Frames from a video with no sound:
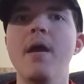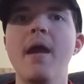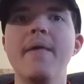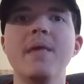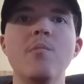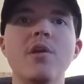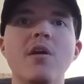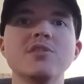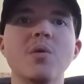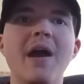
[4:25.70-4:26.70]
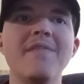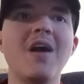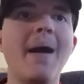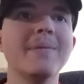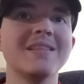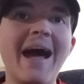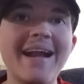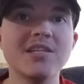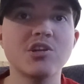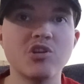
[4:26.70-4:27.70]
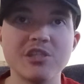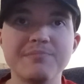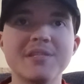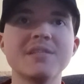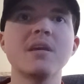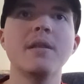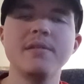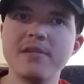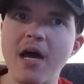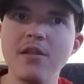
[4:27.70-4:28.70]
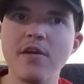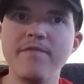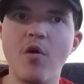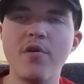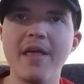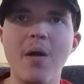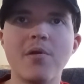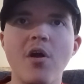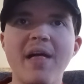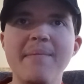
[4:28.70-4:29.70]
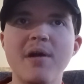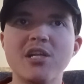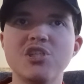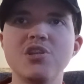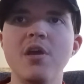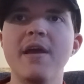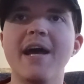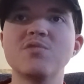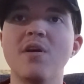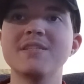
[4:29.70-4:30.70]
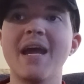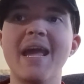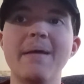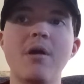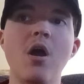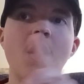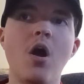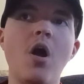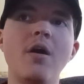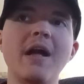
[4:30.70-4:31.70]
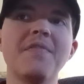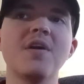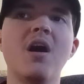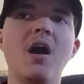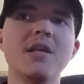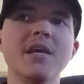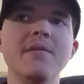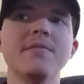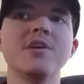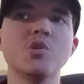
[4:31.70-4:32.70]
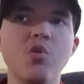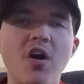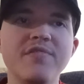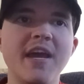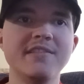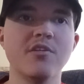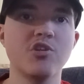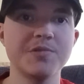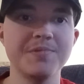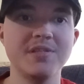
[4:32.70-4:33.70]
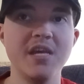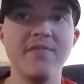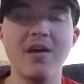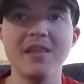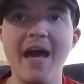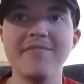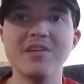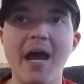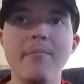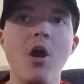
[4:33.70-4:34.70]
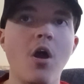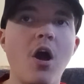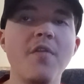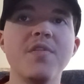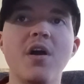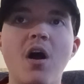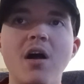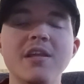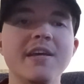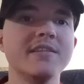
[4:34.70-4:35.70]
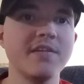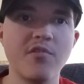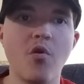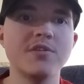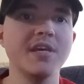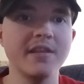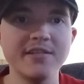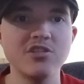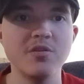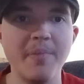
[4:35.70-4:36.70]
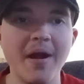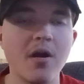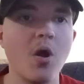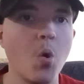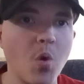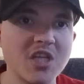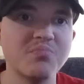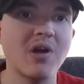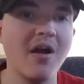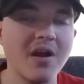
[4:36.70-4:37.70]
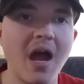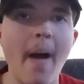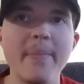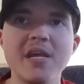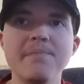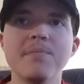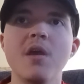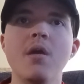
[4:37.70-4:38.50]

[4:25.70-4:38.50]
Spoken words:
And then we also have I'm Glad It's Christmas. Not looking forward to that one all that much, as well as I am Haul Out the Holly, The 12 Days of Christmas Eve on Lifetime. Haul Out the Holly is, of course, the Lacey Chabert, Wes Brown comedy